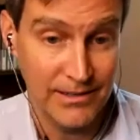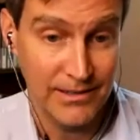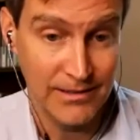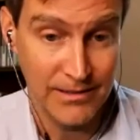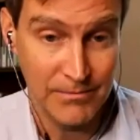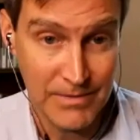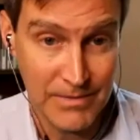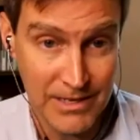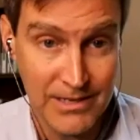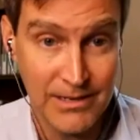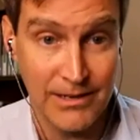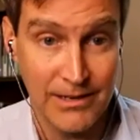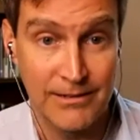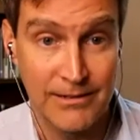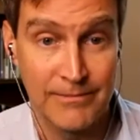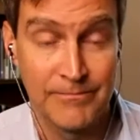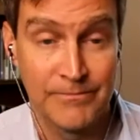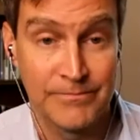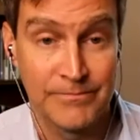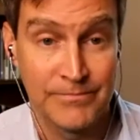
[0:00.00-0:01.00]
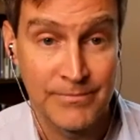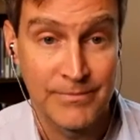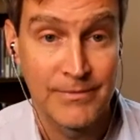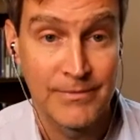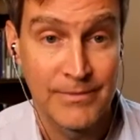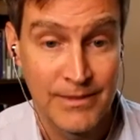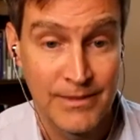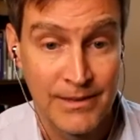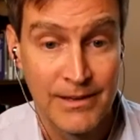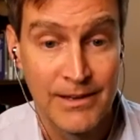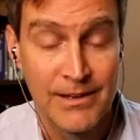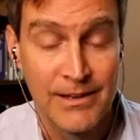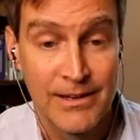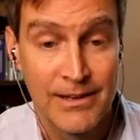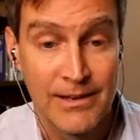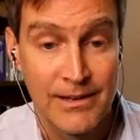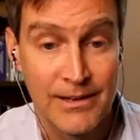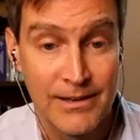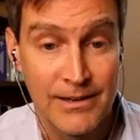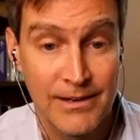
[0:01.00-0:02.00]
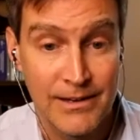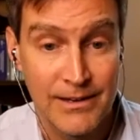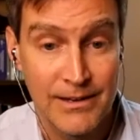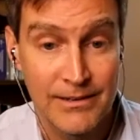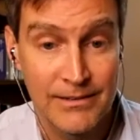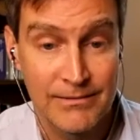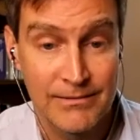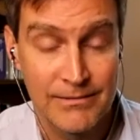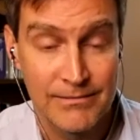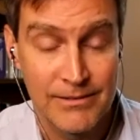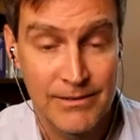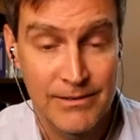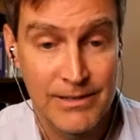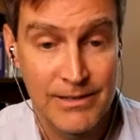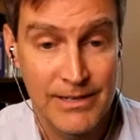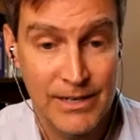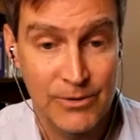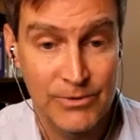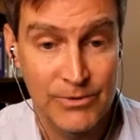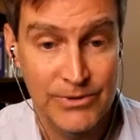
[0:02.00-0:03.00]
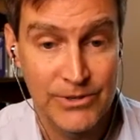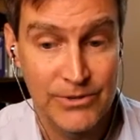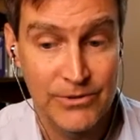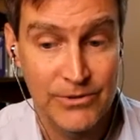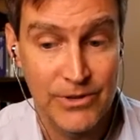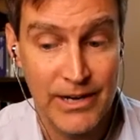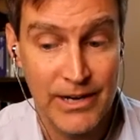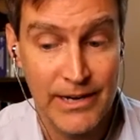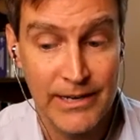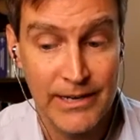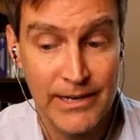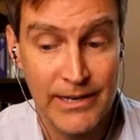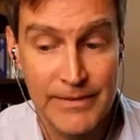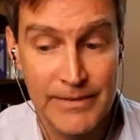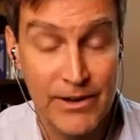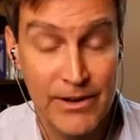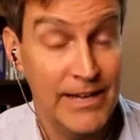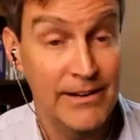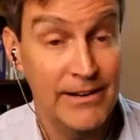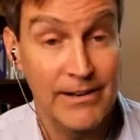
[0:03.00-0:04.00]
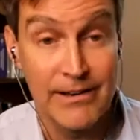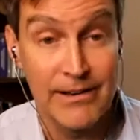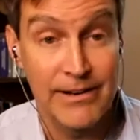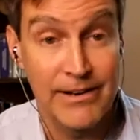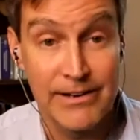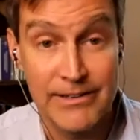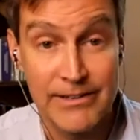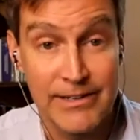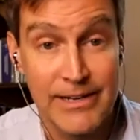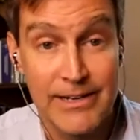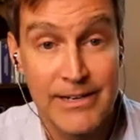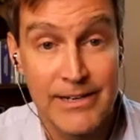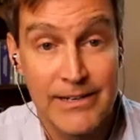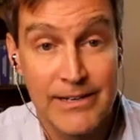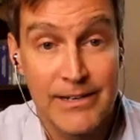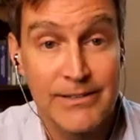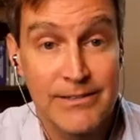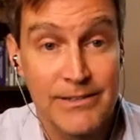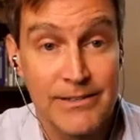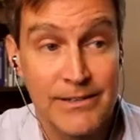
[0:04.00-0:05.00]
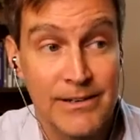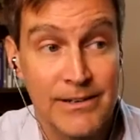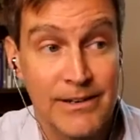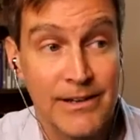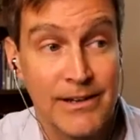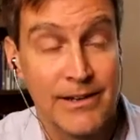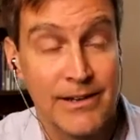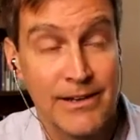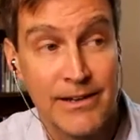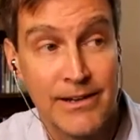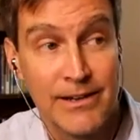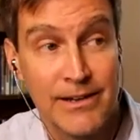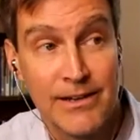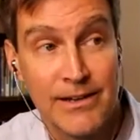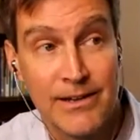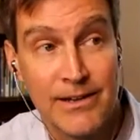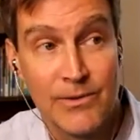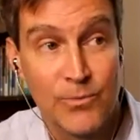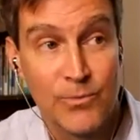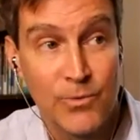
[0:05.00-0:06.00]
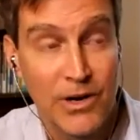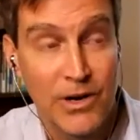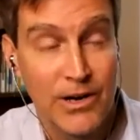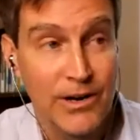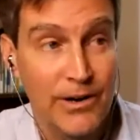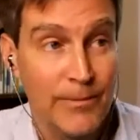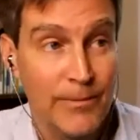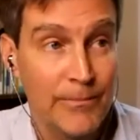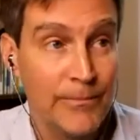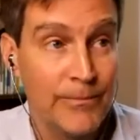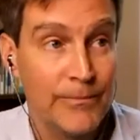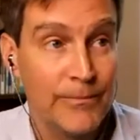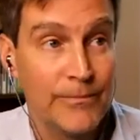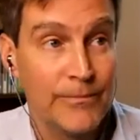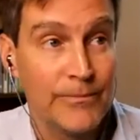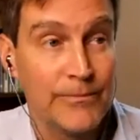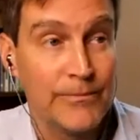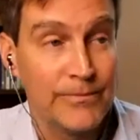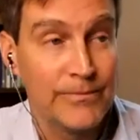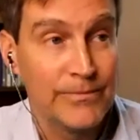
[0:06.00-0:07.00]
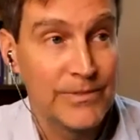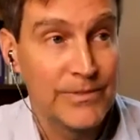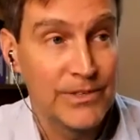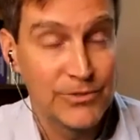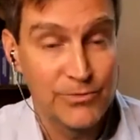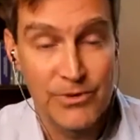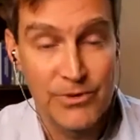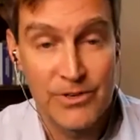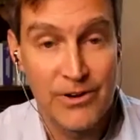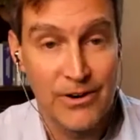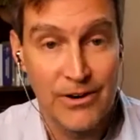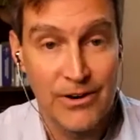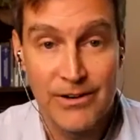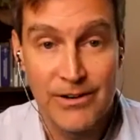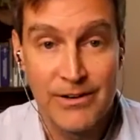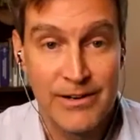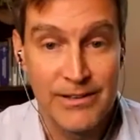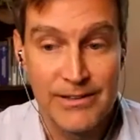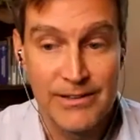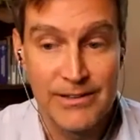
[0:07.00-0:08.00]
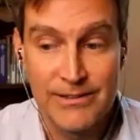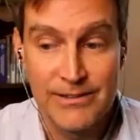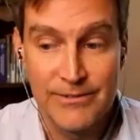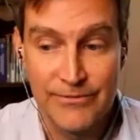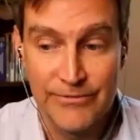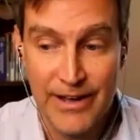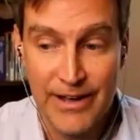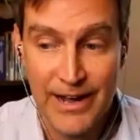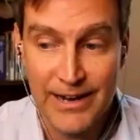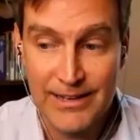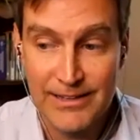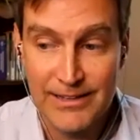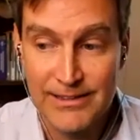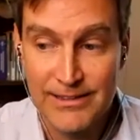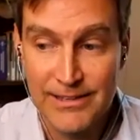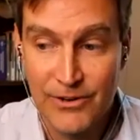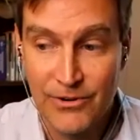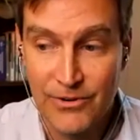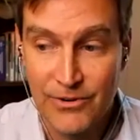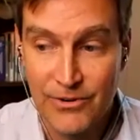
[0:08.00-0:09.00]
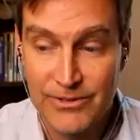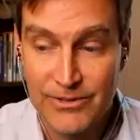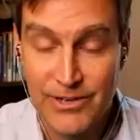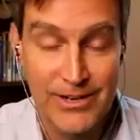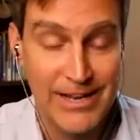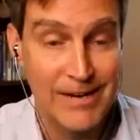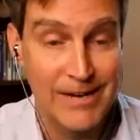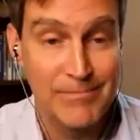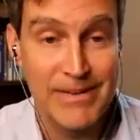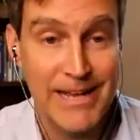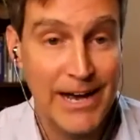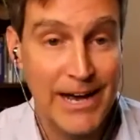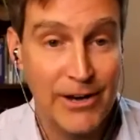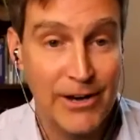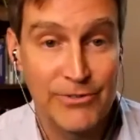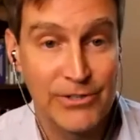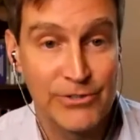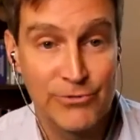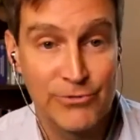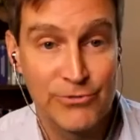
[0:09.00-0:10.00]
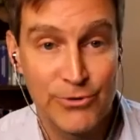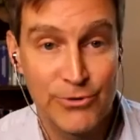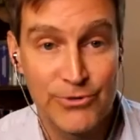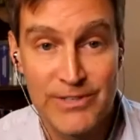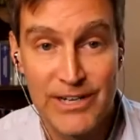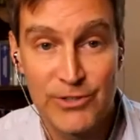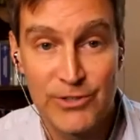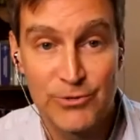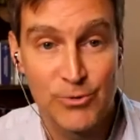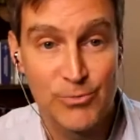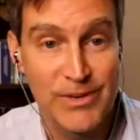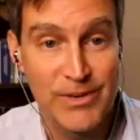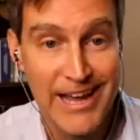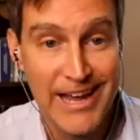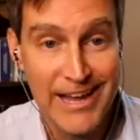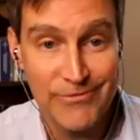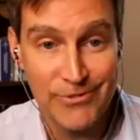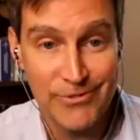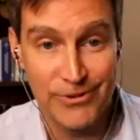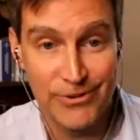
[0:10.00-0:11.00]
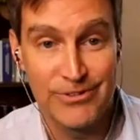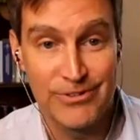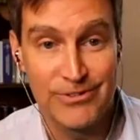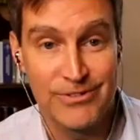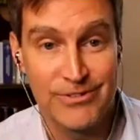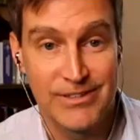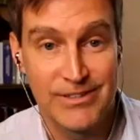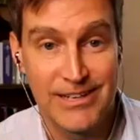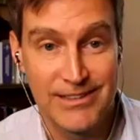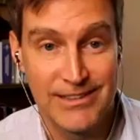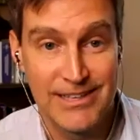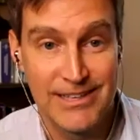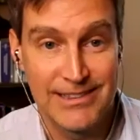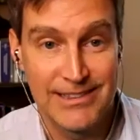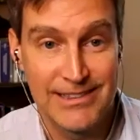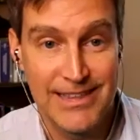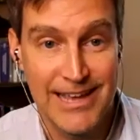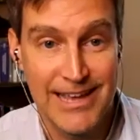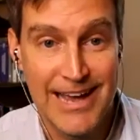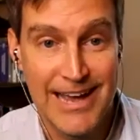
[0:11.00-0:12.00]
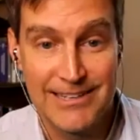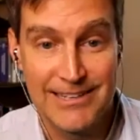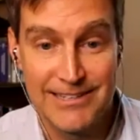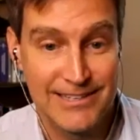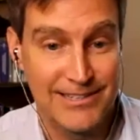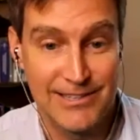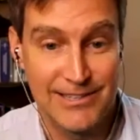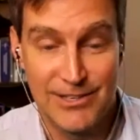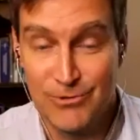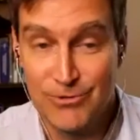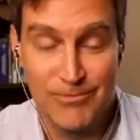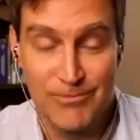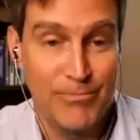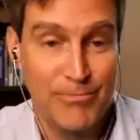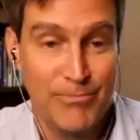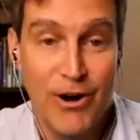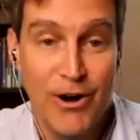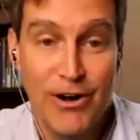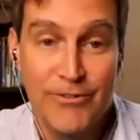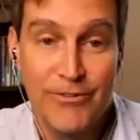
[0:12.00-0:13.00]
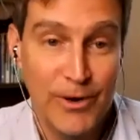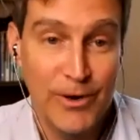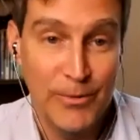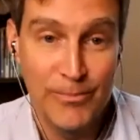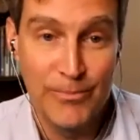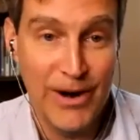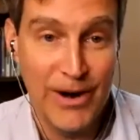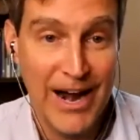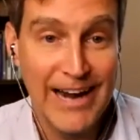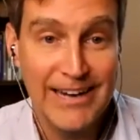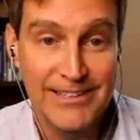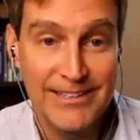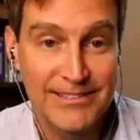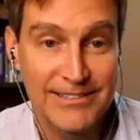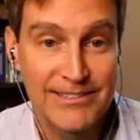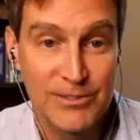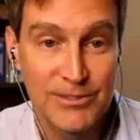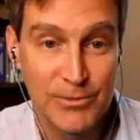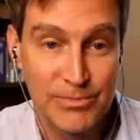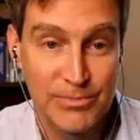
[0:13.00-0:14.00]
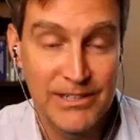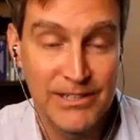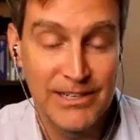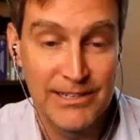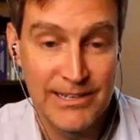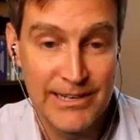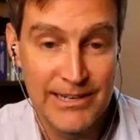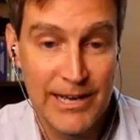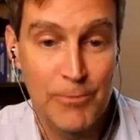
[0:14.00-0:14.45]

mm-hmm. and the meaning absolutely and connect with their client now and and it, and it doesn't um disregard the fact that there there can be out of control sexual behaviors like that Absolutely. that is still a part of our practice to be right.